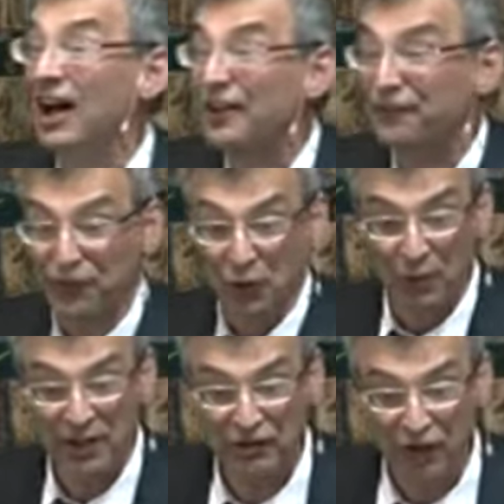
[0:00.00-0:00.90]

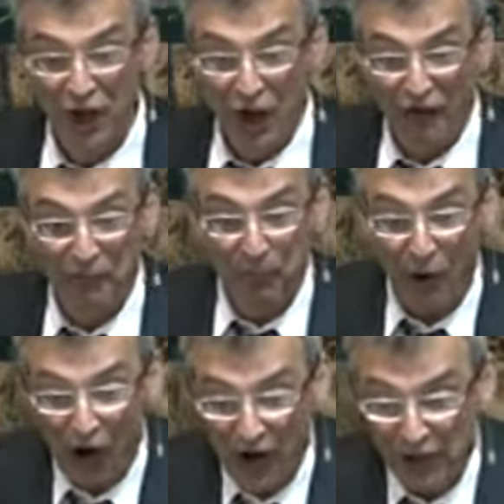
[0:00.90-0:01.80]
confluence of
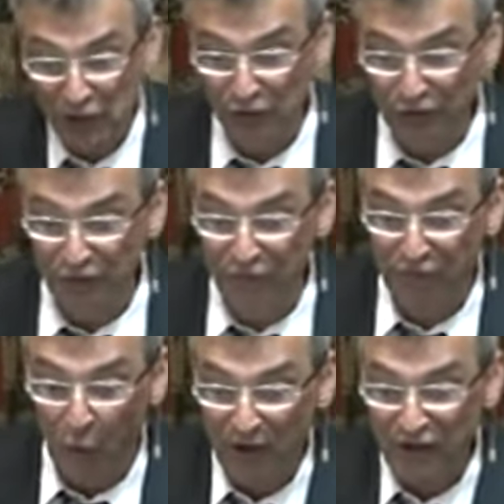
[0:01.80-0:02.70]
particles
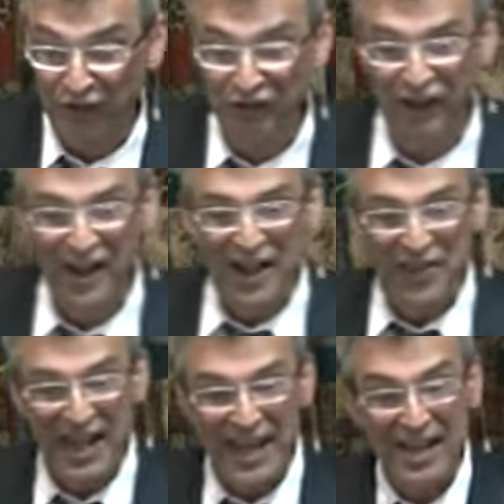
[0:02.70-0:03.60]
and forces
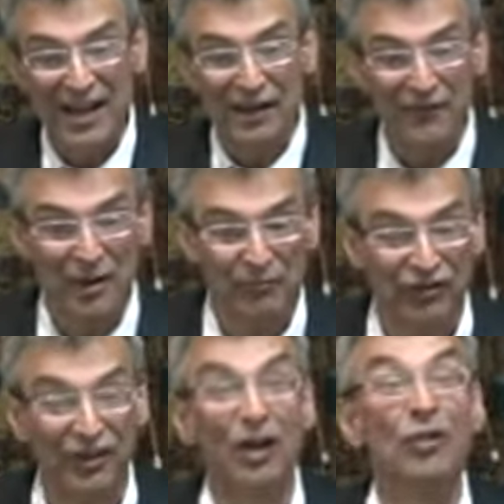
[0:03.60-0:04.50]
that in and of
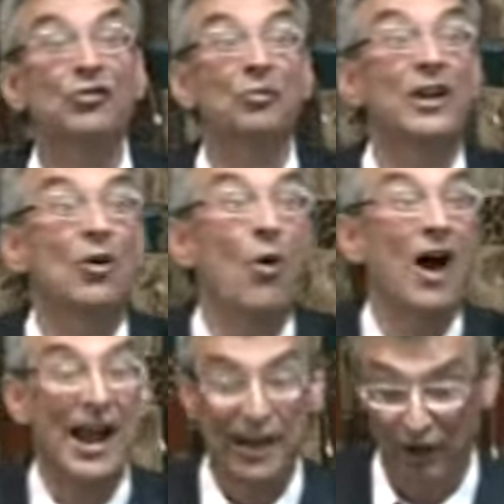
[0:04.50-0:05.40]
themselves
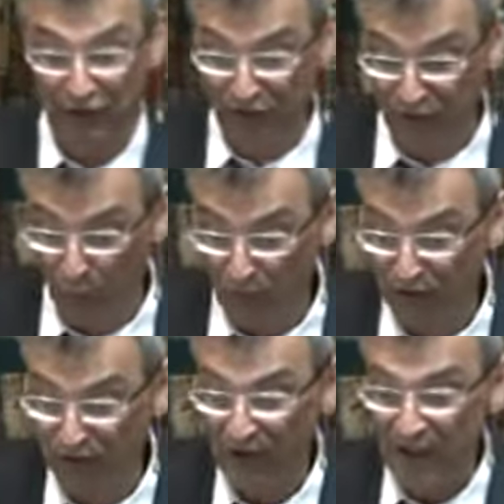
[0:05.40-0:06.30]
require a
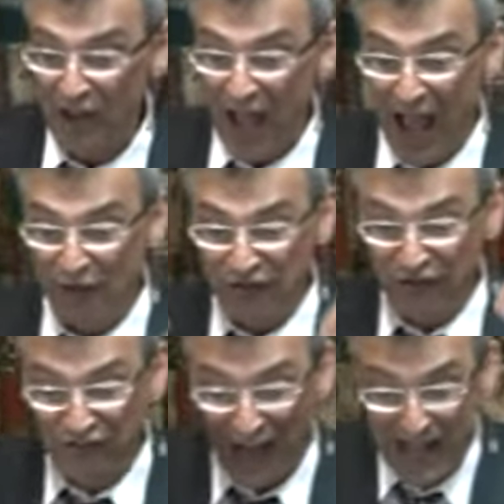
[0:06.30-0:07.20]
source
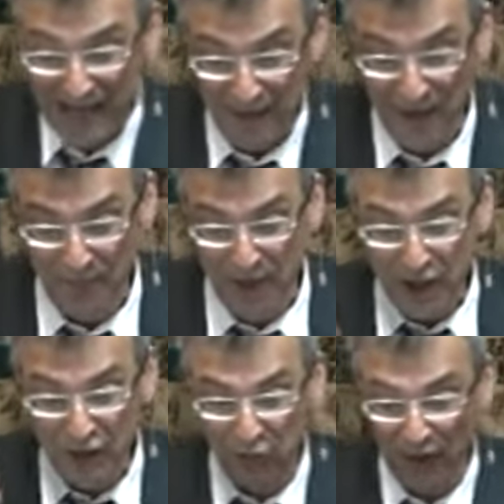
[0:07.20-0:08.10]
outside of
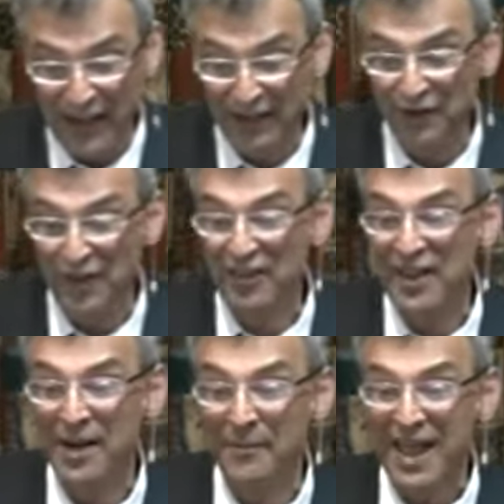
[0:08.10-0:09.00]
them, greater
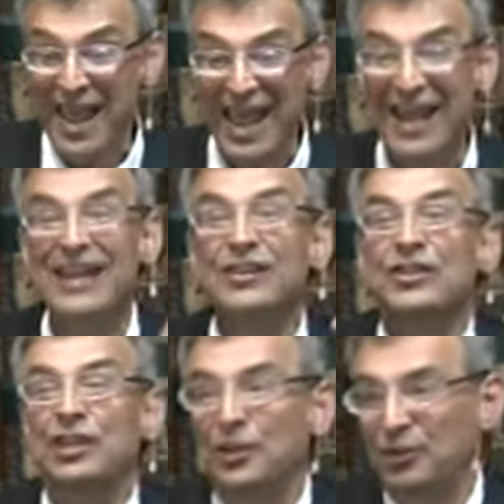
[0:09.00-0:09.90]
than them, and
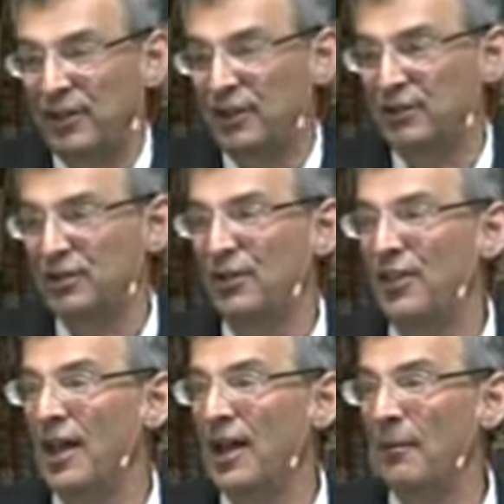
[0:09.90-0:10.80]
interior
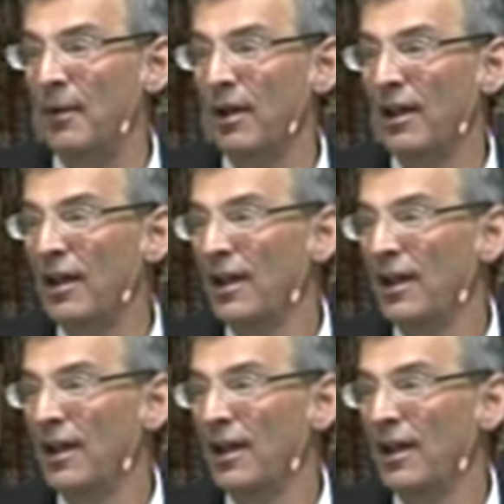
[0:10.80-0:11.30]
to them.